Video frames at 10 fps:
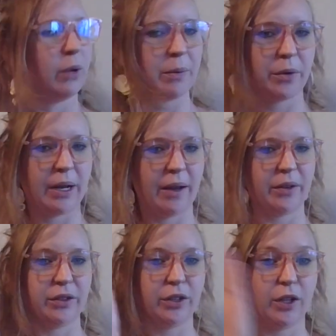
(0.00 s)
whip
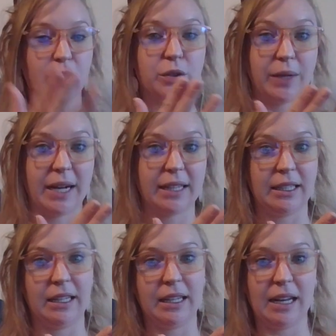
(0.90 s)
around and look
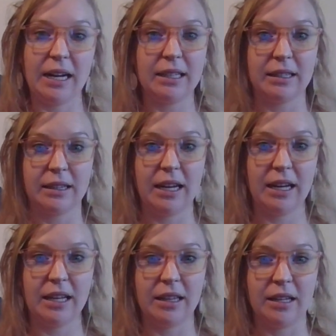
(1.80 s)
directly at
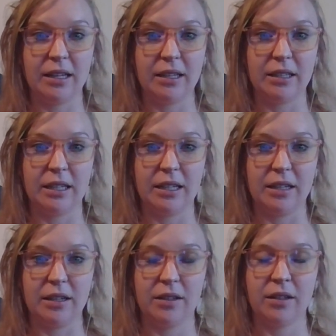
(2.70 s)
that, and then
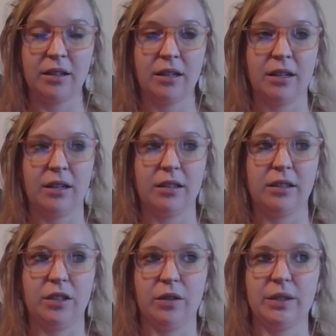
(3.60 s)
uh,
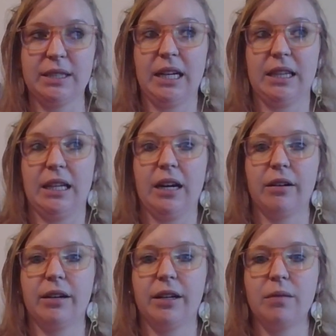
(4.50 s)
you know it's not
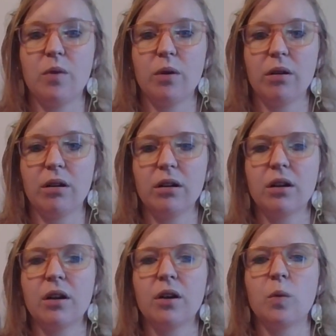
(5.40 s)
there anymore.
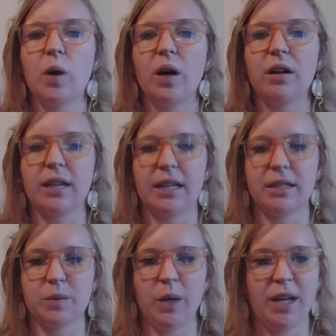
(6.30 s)
Well,
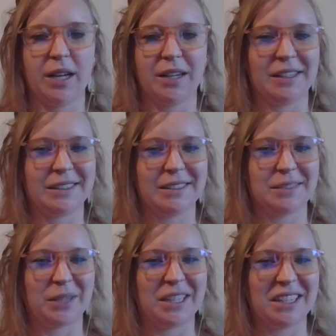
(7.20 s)
guess what? It's
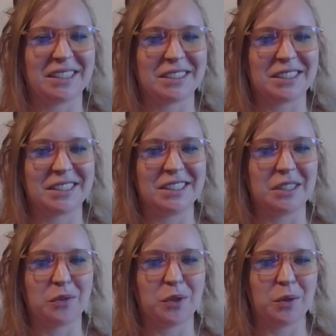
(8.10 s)
because it's in a
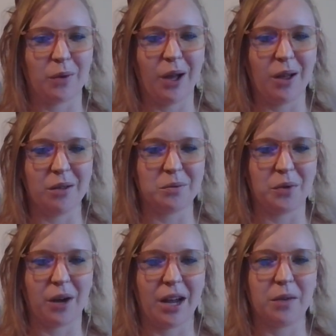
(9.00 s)
different realm,
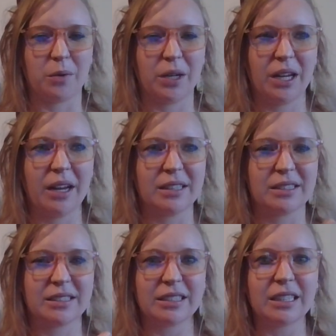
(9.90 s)
right? We can't
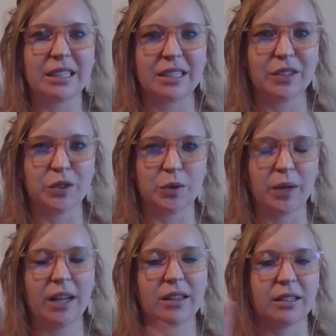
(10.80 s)
see it
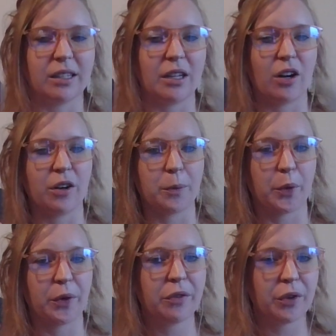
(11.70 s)
directly. Our
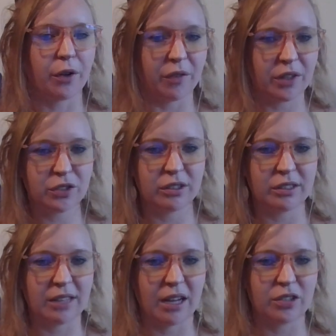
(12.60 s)
peripheral vision
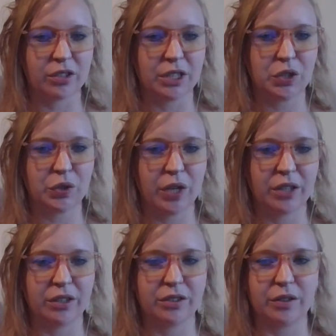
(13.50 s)
is actually
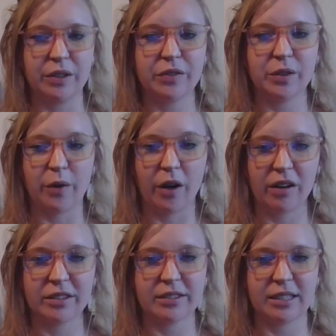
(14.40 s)
stronger. So if you
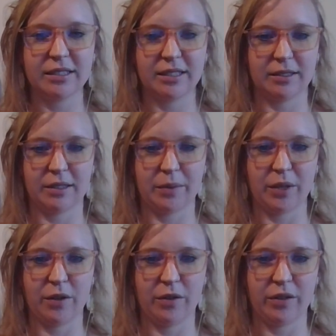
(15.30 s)
are sensing
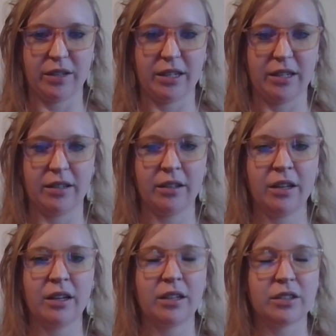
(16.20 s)
something over there,
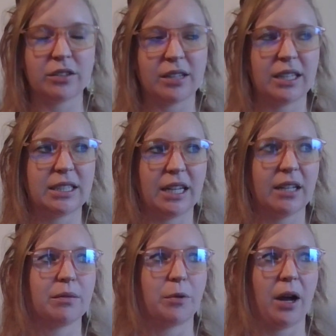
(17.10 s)
just like
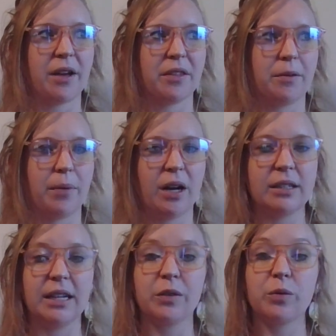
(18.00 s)
take a breath and
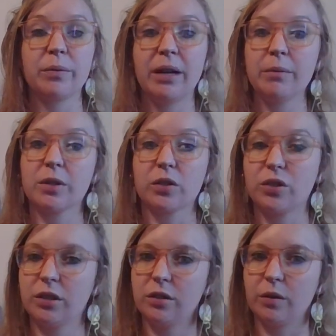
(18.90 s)
pause. And remember
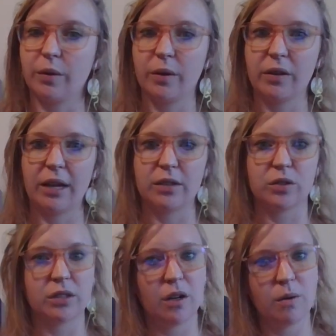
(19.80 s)
too, like
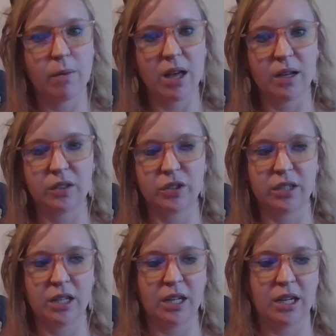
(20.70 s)
so much,
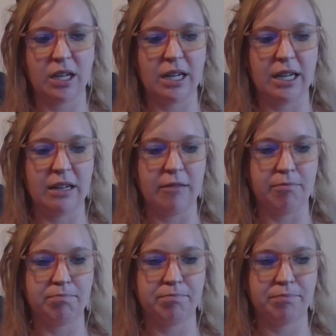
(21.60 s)

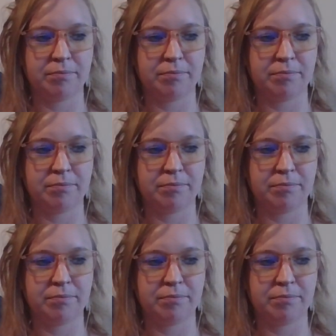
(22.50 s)
um,